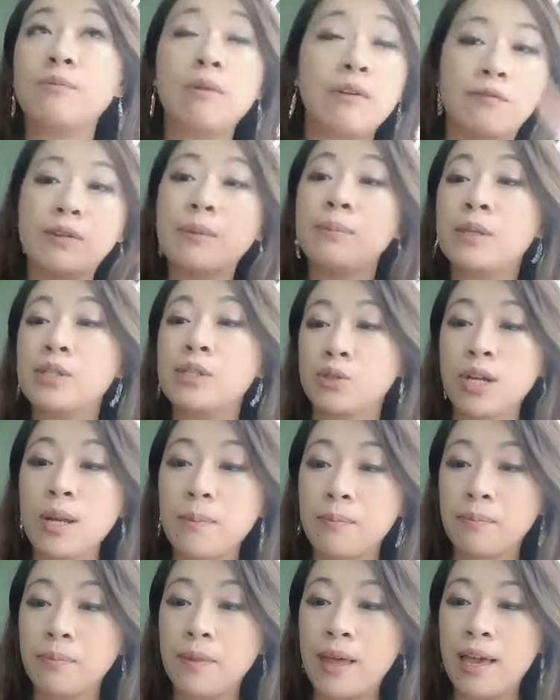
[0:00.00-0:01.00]
we flip the
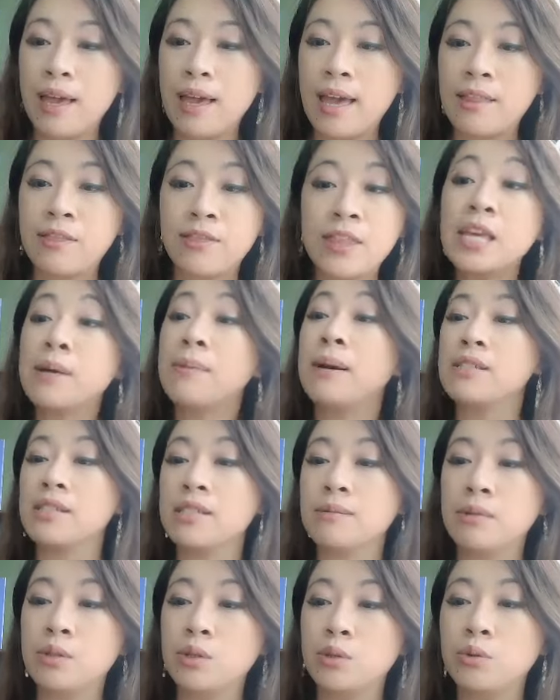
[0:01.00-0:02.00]
script and think about
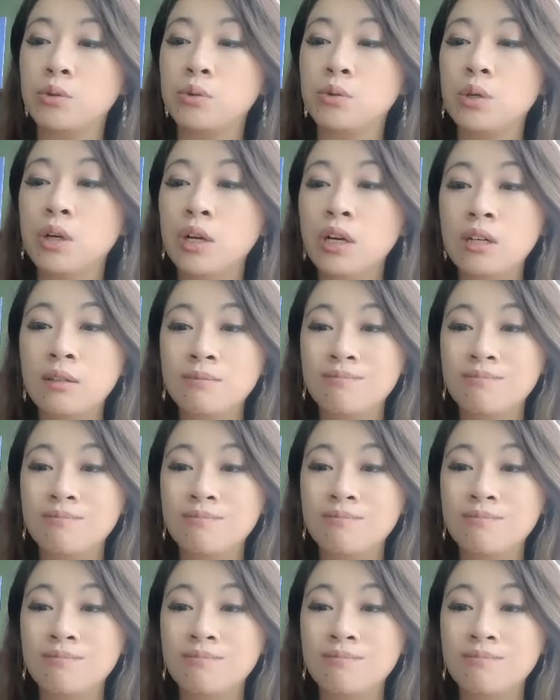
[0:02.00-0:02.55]
someone who